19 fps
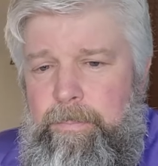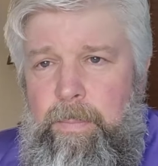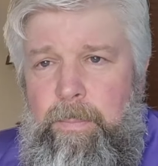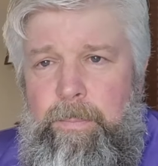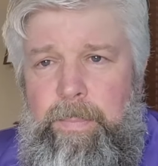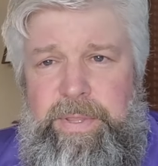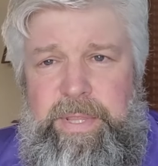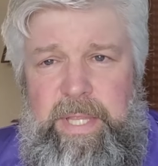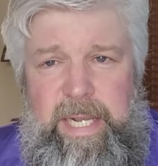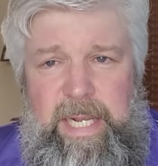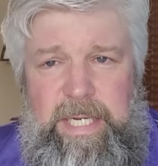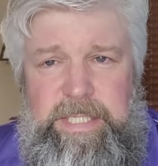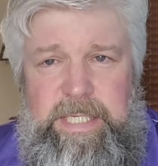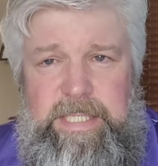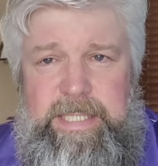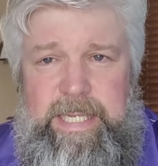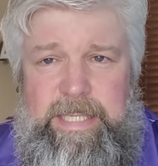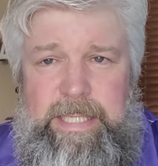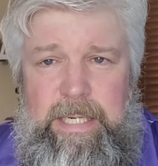But then I
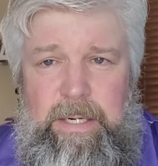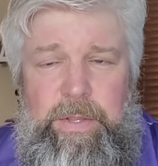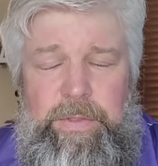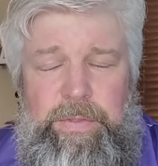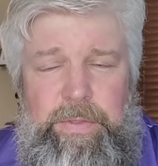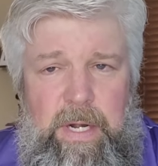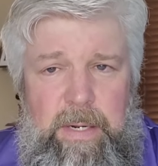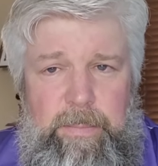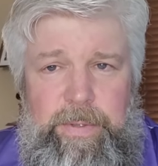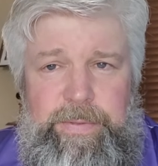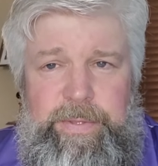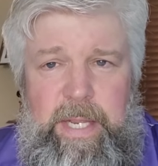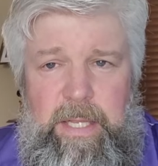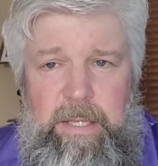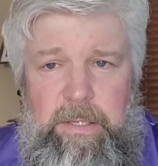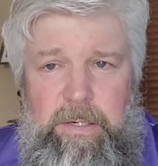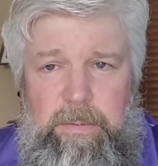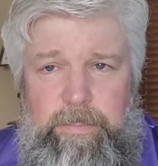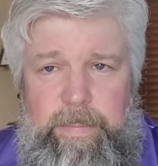actually sat down and thought about that a
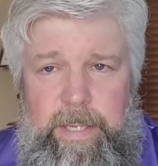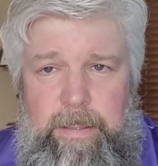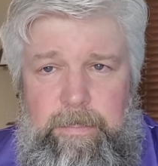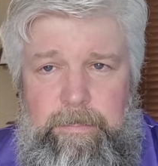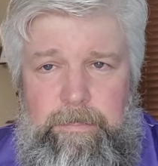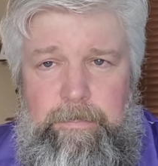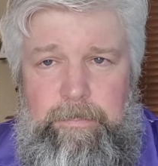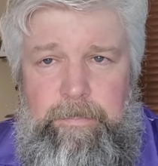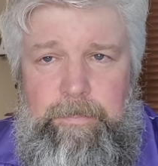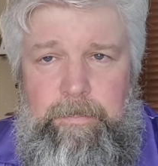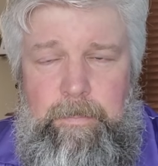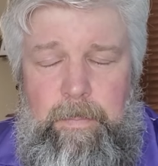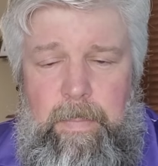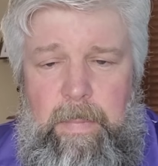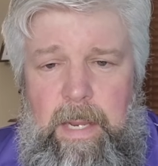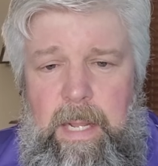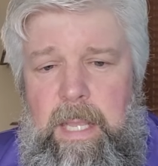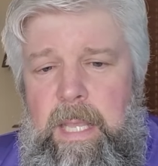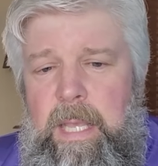little bit.
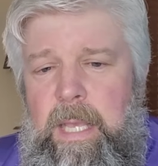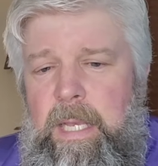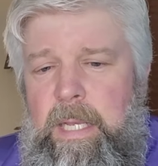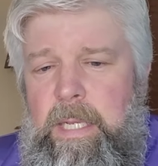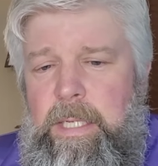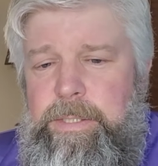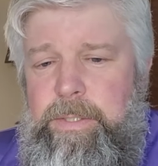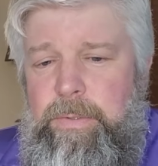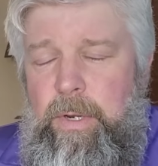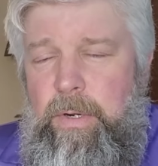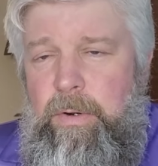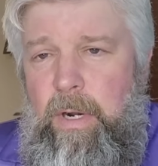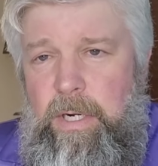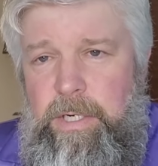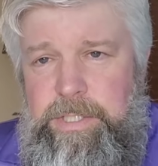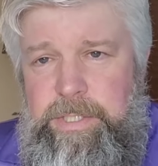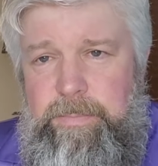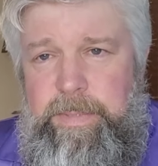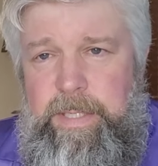So there
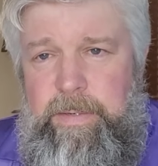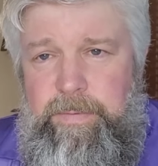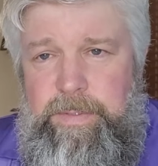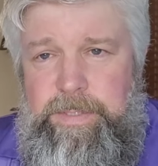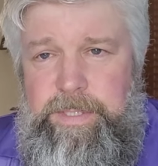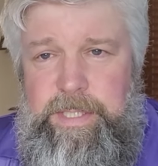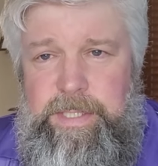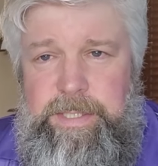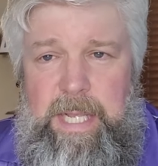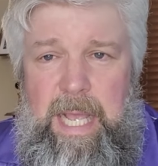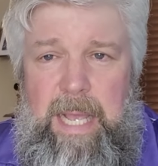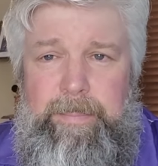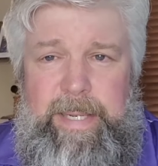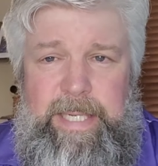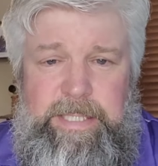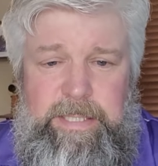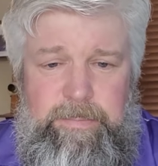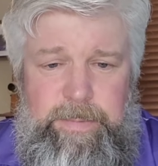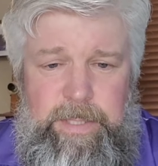are some differences. I
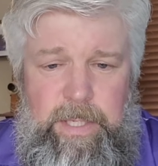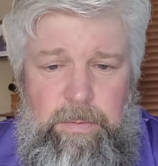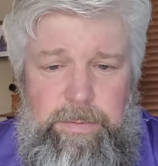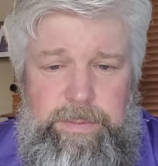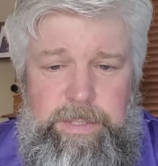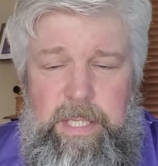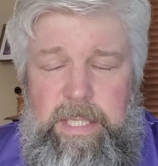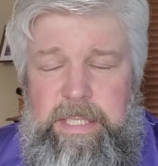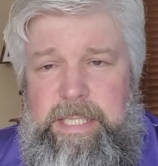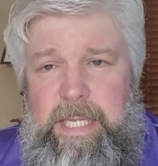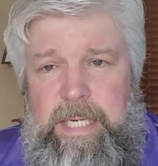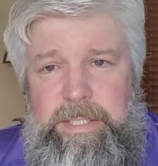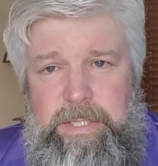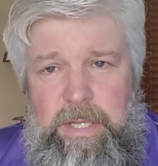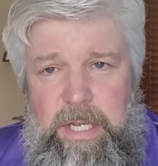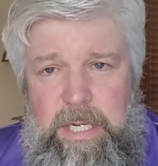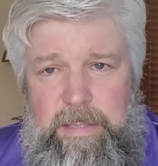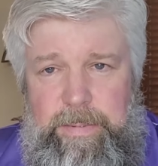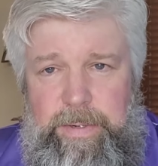made some notes. So let's kind of
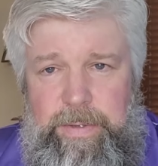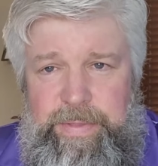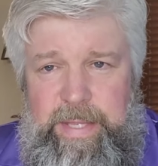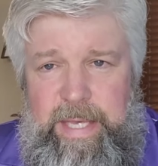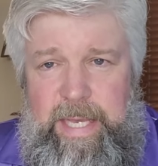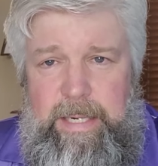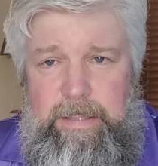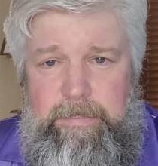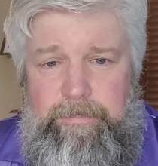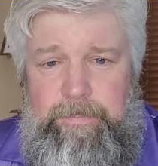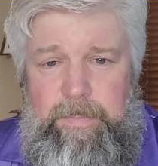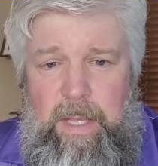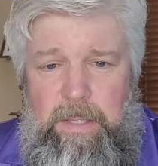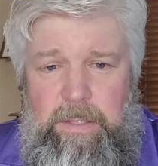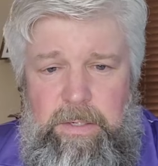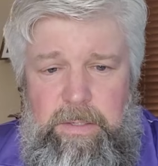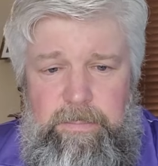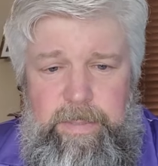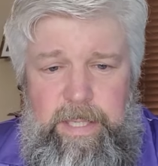talk about that a
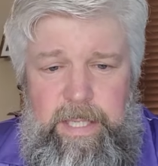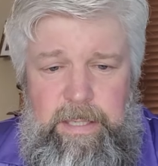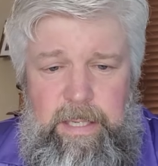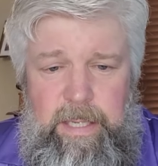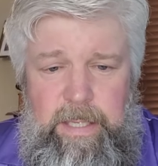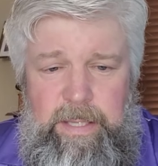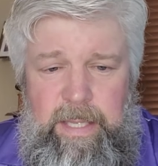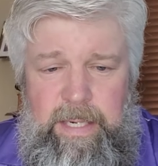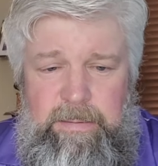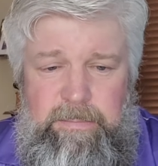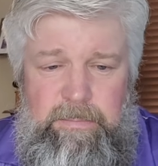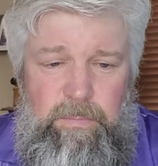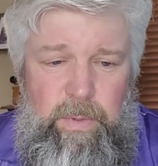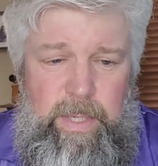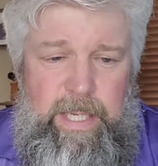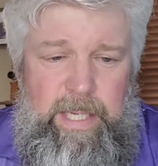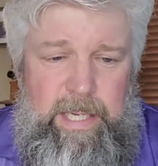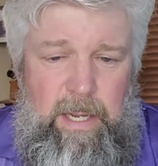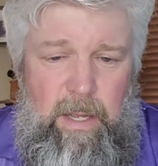little bit. And then we
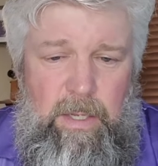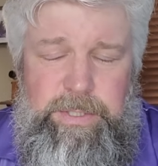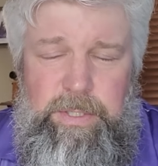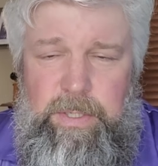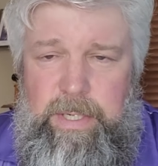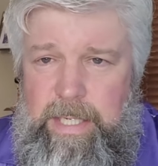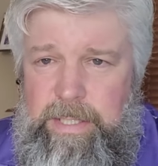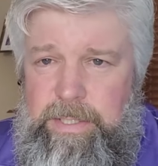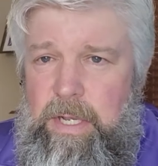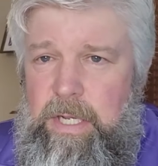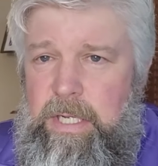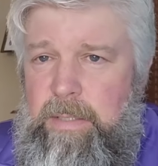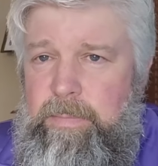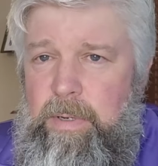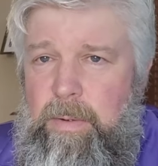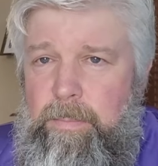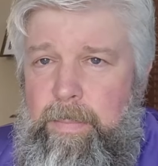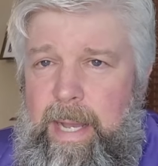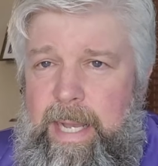can also kind of talk
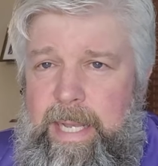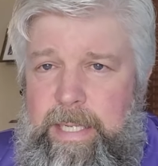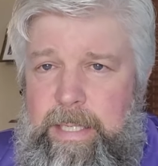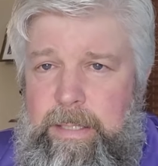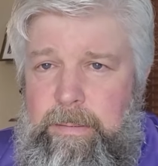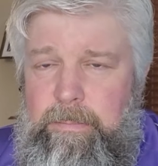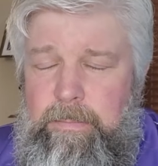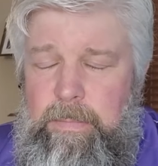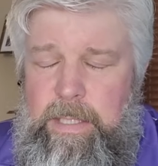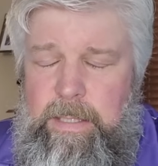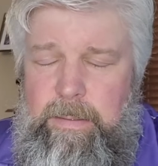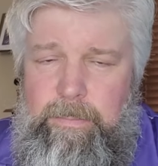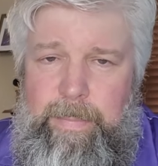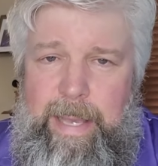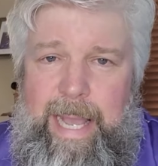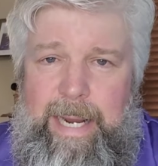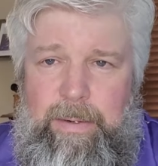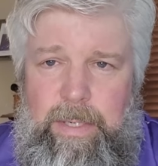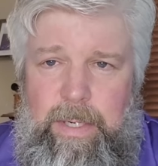about my
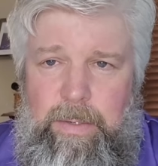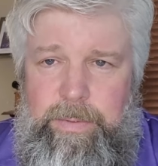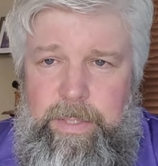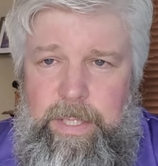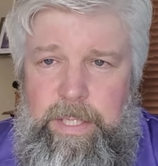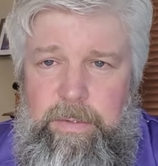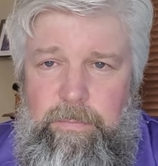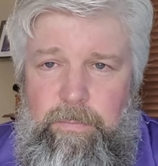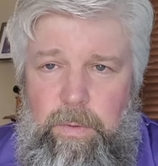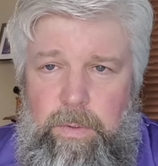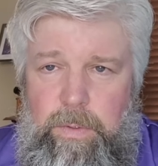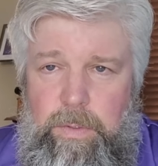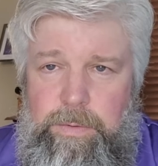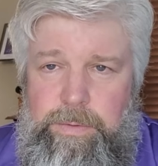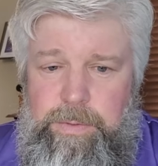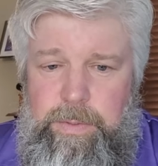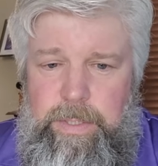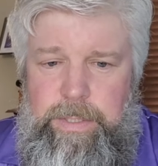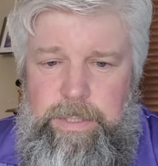background in the
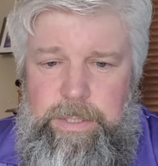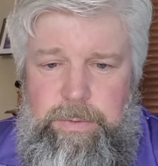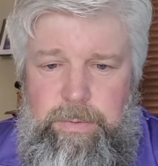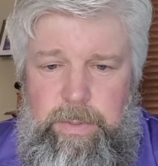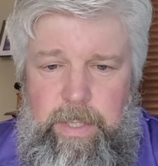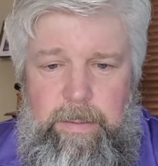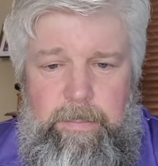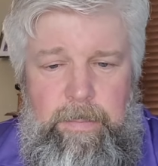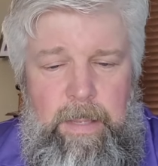foreclosure industry.